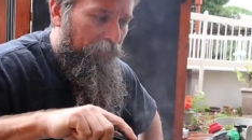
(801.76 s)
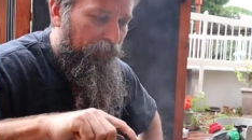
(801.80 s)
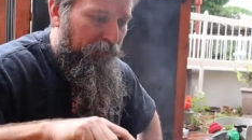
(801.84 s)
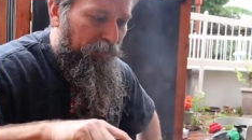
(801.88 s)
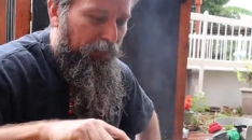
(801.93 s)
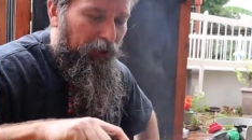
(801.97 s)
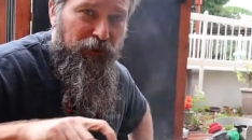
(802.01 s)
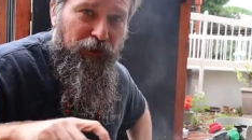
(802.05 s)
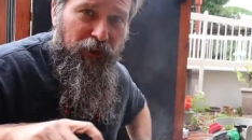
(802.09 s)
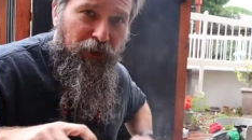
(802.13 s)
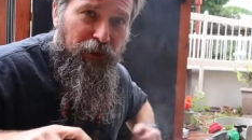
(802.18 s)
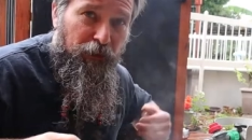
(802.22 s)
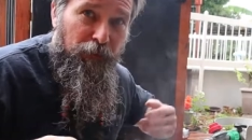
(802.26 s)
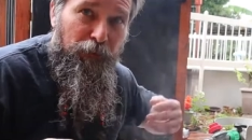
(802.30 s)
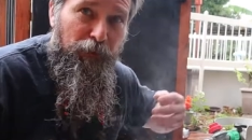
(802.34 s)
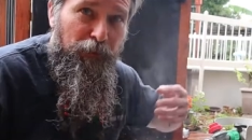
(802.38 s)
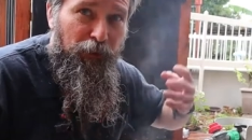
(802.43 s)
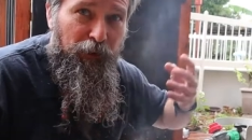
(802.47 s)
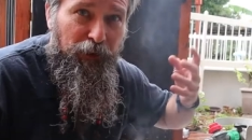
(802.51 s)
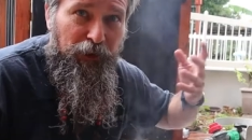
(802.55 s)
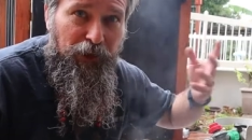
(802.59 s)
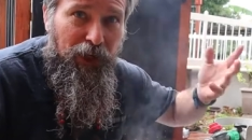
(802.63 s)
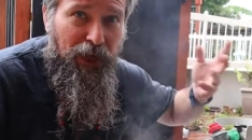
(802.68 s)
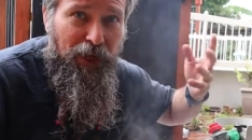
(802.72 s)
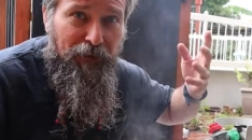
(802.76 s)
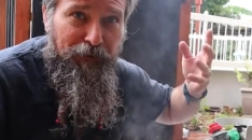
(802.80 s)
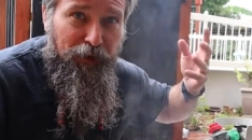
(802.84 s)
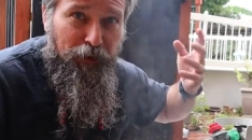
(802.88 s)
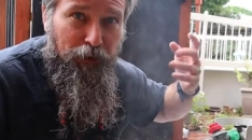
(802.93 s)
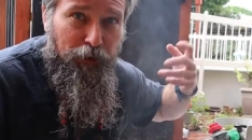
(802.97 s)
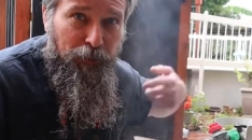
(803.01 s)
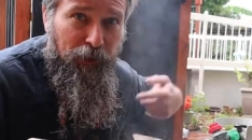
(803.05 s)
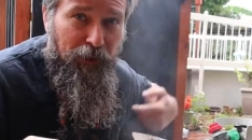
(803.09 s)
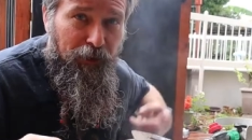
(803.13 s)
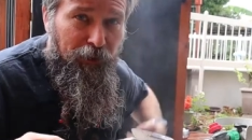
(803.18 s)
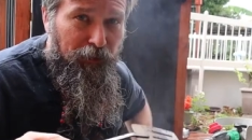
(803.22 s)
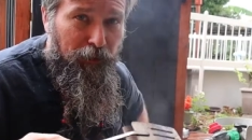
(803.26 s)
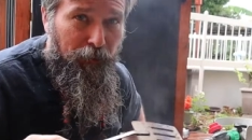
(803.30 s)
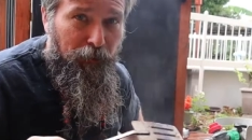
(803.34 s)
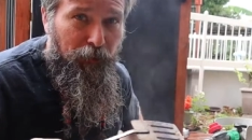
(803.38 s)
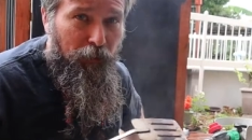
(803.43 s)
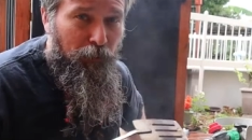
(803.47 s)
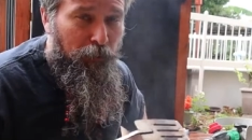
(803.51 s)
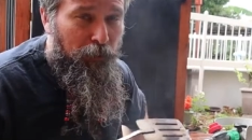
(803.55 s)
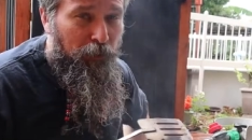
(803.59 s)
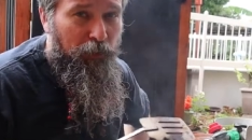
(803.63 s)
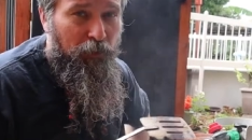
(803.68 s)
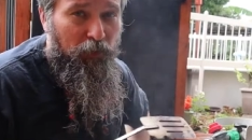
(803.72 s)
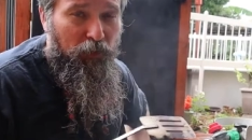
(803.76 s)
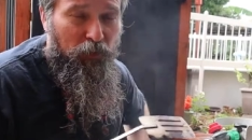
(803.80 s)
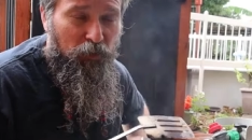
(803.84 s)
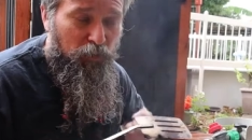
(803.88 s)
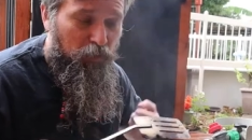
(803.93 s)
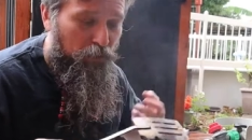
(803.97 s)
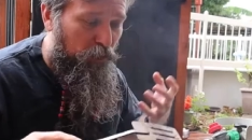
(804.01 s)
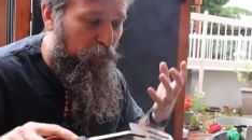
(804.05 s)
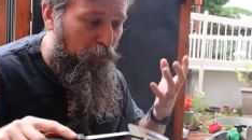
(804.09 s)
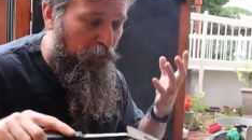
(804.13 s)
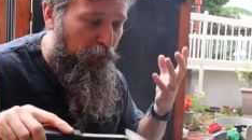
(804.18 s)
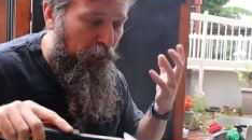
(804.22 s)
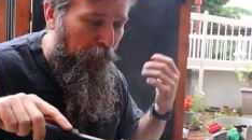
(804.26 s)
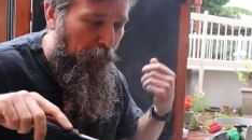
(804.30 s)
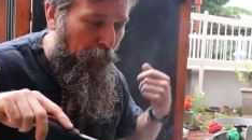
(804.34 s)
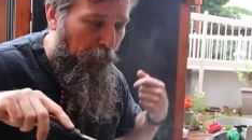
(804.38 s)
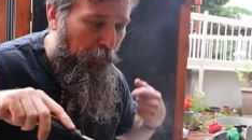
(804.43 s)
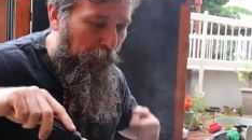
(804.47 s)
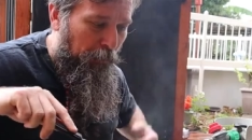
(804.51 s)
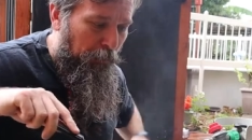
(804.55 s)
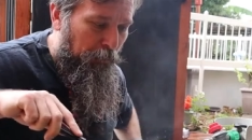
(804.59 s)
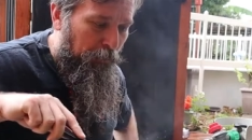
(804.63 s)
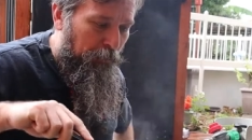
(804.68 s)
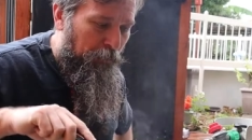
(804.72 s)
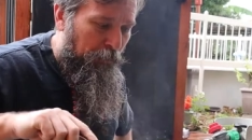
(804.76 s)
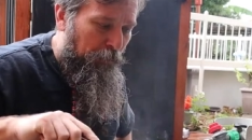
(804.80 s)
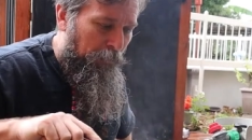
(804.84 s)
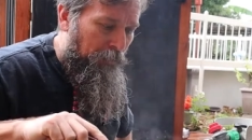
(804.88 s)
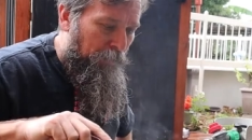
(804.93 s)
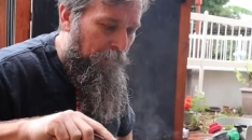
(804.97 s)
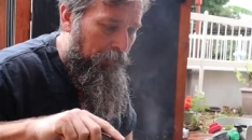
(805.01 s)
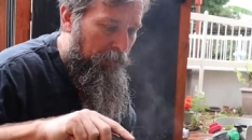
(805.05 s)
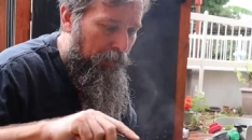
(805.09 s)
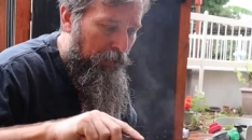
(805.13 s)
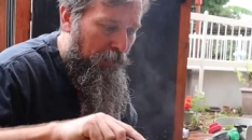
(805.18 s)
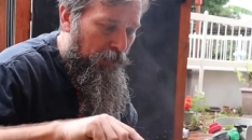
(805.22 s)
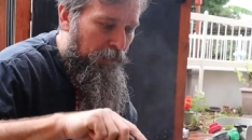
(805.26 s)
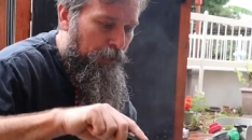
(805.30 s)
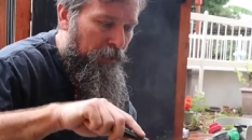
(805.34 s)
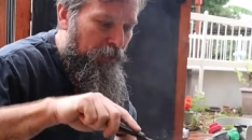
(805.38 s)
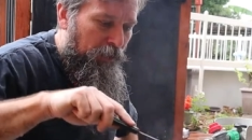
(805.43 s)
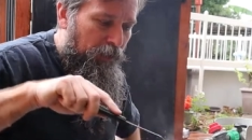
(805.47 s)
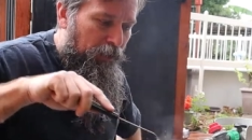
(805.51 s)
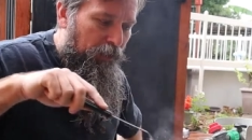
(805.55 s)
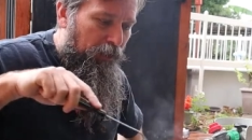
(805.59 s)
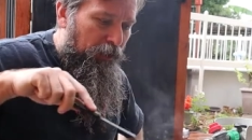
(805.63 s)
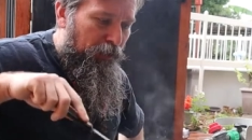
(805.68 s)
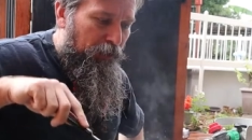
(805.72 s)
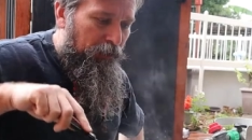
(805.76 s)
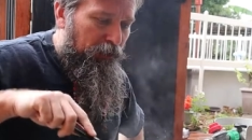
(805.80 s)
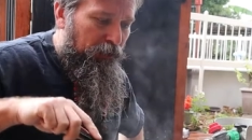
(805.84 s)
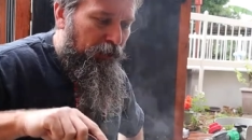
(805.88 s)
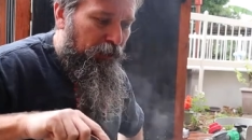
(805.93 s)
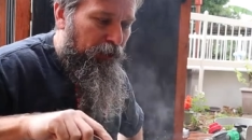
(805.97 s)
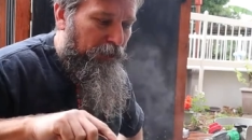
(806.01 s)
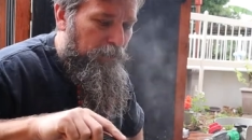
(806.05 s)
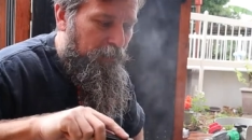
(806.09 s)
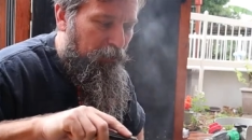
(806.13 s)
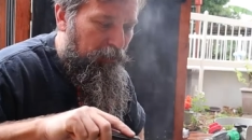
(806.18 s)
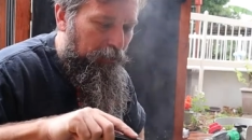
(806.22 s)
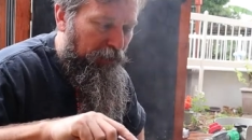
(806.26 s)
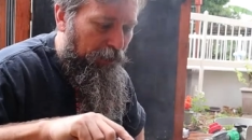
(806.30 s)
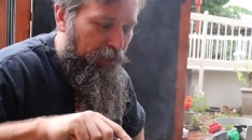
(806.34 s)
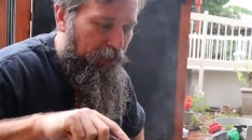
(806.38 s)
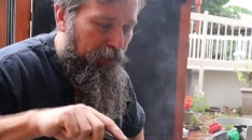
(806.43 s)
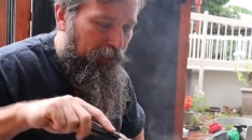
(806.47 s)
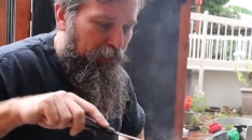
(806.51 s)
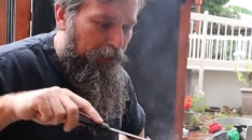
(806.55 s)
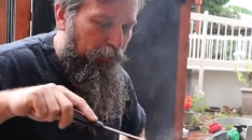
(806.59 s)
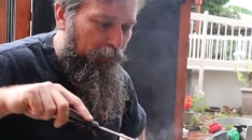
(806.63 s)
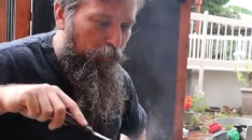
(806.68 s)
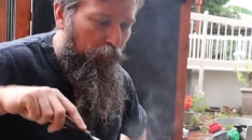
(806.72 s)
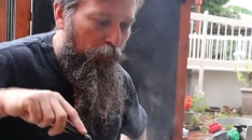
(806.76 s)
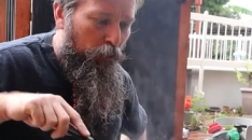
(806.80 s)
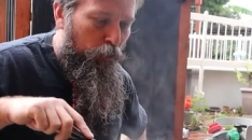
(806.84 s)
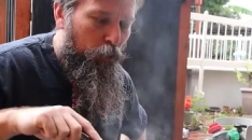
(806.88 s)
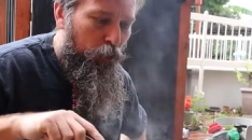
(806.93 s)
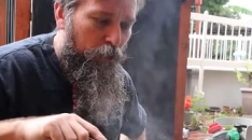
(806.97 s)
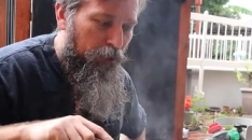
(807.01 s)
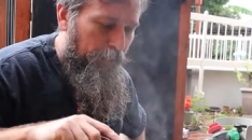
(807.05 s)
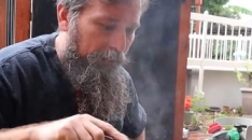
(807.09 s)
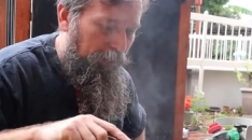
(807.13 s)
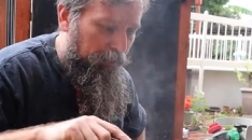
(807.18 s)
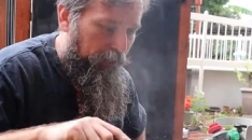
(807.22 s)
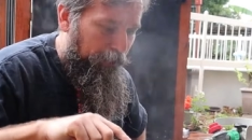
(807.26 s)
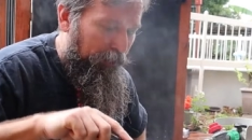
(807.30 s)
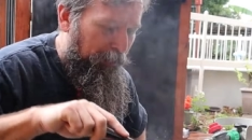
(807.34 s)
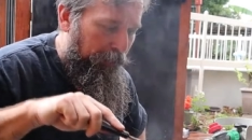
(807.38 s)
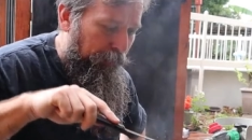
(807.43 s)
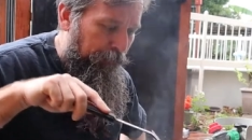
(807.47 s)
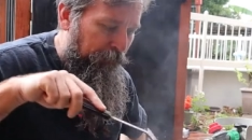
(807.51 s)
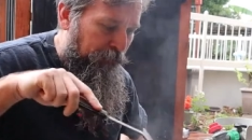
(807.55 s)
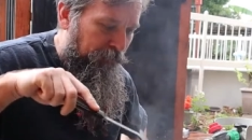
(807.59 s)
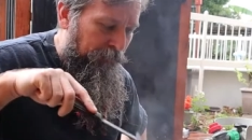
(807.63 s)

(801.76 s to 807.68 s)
That's not a real coffee smell at the moment. It's it's got a it's got a distinct oily